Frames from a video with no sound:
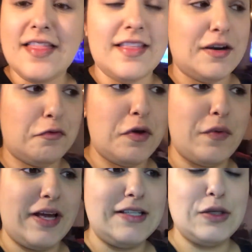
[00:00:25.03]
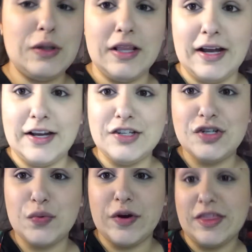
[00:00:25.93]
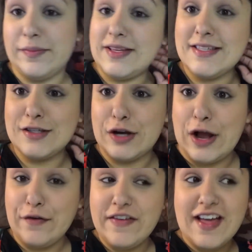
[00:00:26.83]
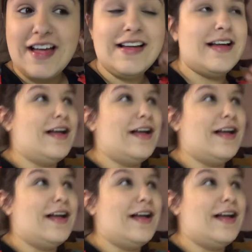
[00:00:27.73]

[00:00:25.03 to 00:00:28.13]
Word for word: Then we went to lunch with my sister Elvia